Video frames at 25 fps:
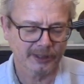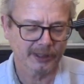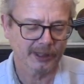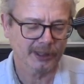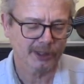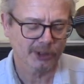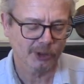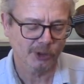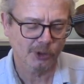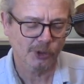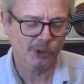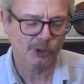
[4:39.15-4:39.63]

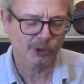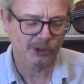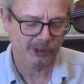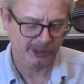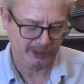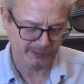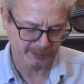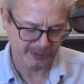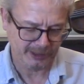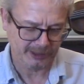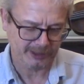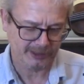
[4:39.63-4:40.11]
they're all going
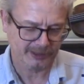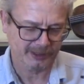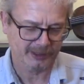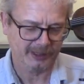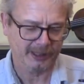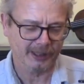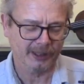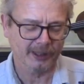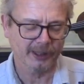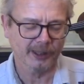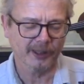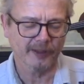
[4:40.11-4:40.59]
to miss
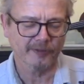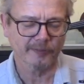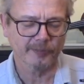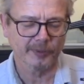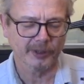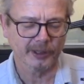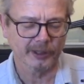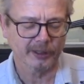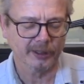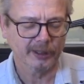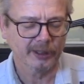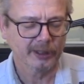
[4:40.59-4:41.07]
that half
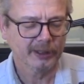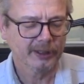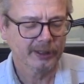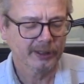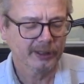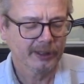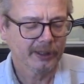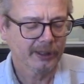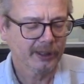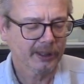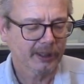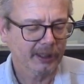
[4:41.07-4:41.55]
bar
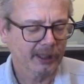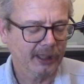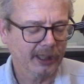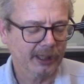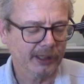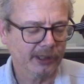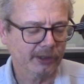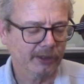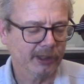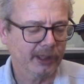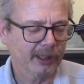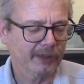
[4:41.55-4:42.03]

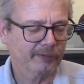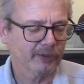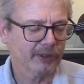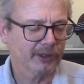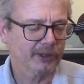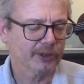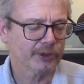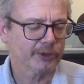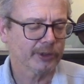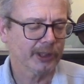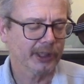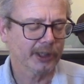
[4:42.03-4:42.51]
and you're going to have a
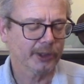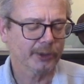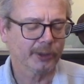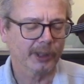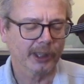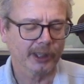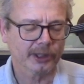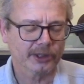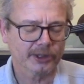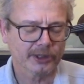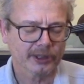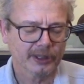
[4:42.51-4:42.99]
little train
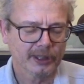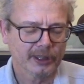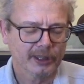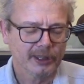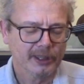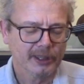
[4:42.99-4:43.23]
crash.